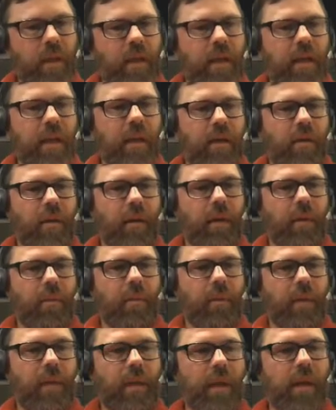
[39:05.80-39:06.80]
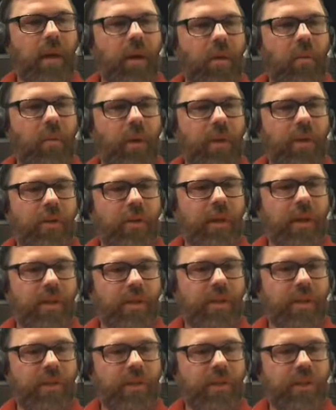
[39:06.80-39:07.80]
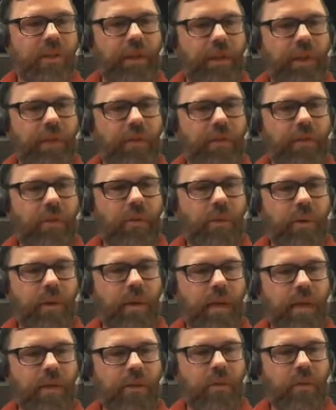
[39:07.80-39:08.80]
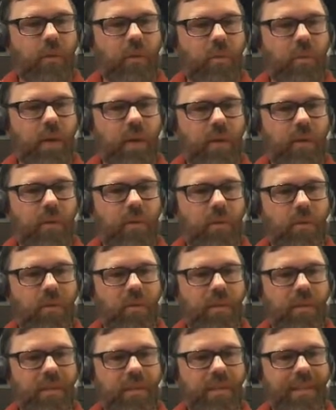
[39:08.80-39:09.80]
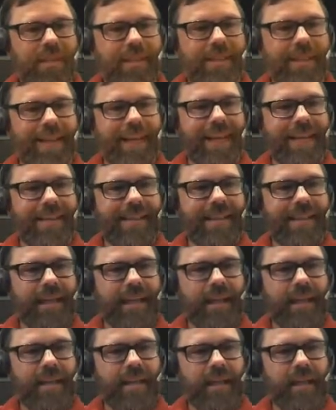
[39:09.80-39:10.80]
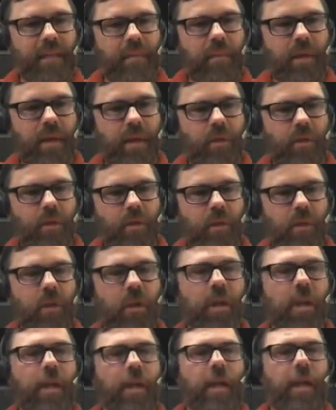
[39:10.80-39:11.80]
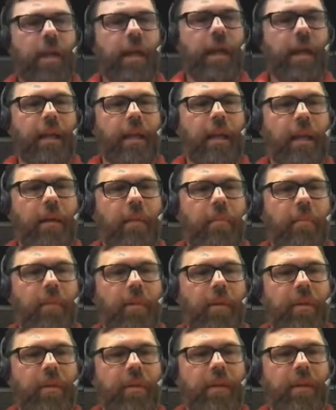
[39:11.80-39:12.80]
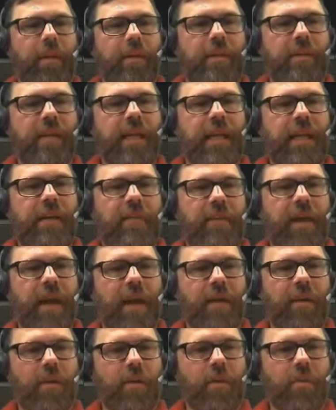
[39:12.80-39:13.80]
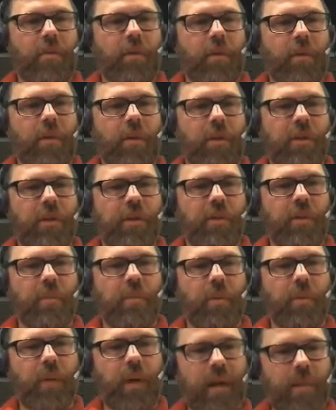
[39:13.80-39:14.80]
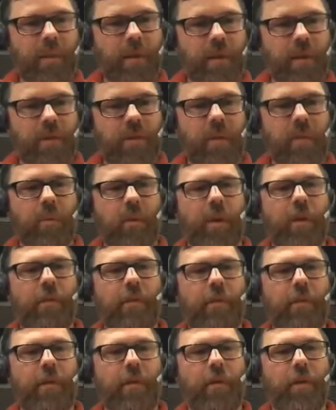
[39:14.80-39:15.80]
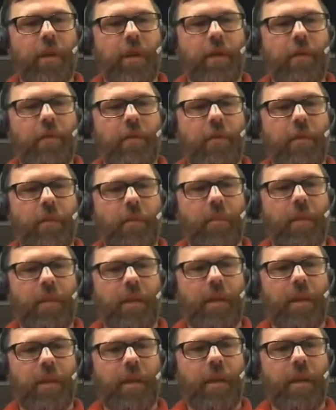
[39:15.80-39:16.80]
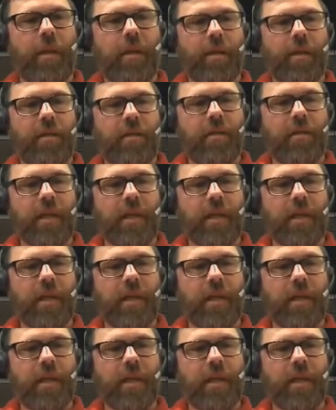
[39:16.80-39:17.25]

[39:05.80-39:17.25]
Now, here we transition into an actual module. So this is the ACI tenant module, and these key values are really just the parameters that we're configuring from within this